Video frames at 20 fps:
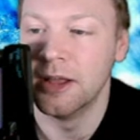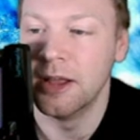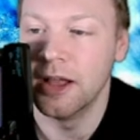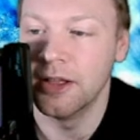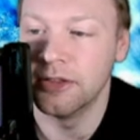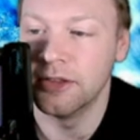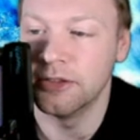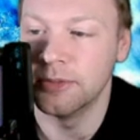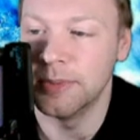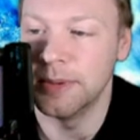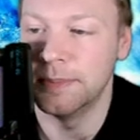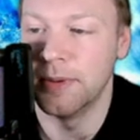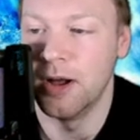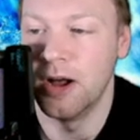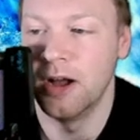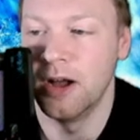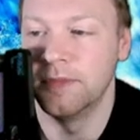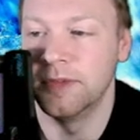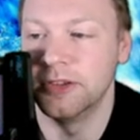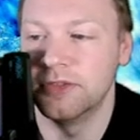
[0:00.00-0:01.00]
to be
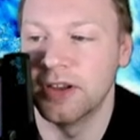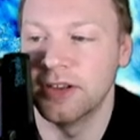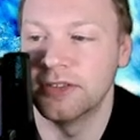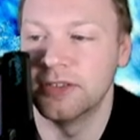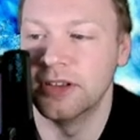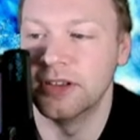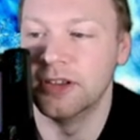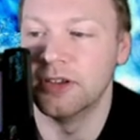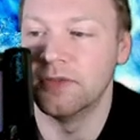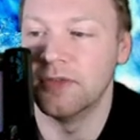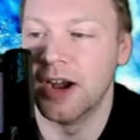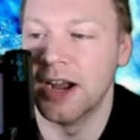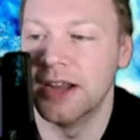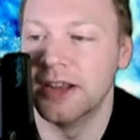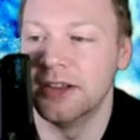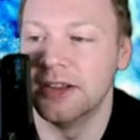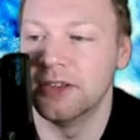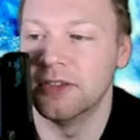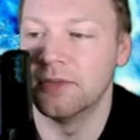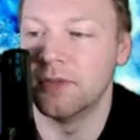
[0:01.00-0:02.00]
part of addressing the
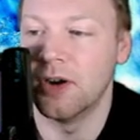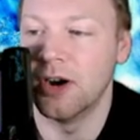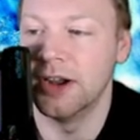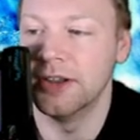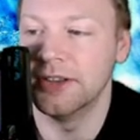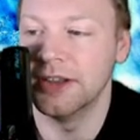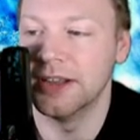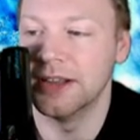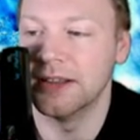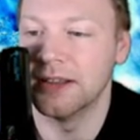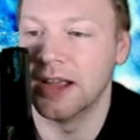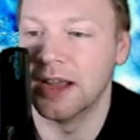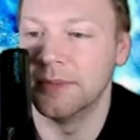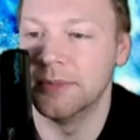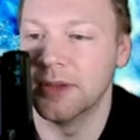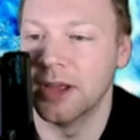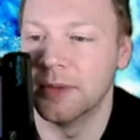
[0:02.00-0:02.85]
rise in claims,